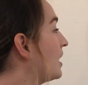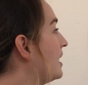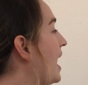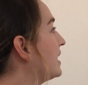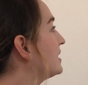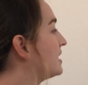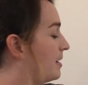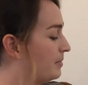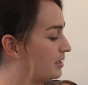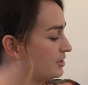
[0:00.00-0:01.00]
Next,
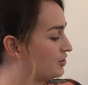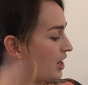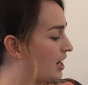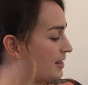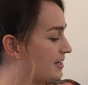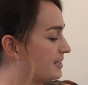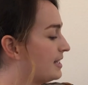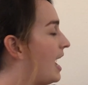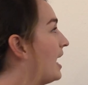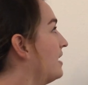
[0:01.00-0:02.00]
I'm going to draw the
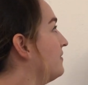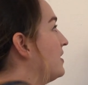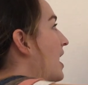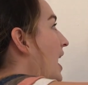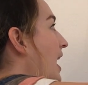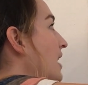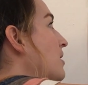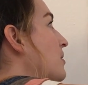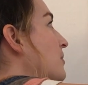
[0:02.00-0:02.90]
side of the head